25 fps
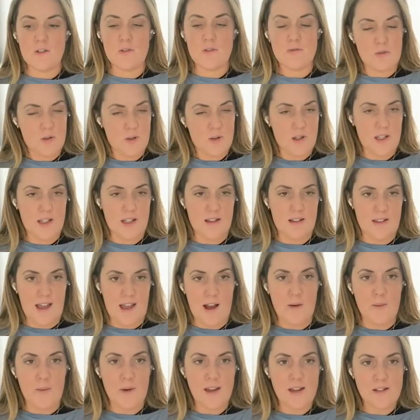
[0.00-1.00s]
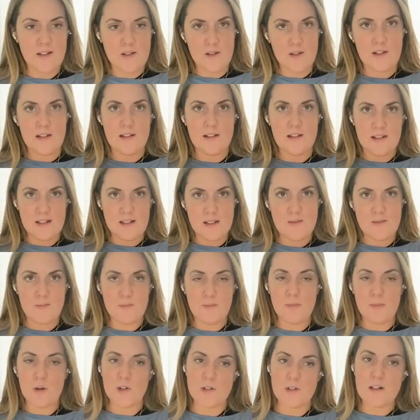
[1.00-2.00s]
through it in that way so that it's
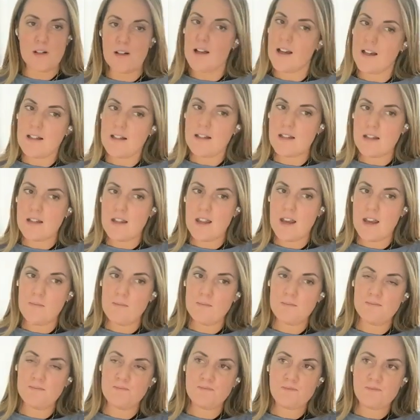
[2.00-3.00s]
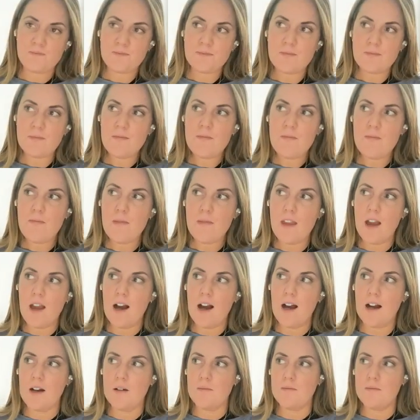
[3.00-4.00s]
personalized to them.
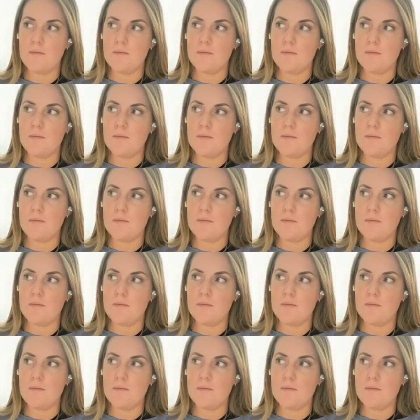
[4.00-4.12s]
Um,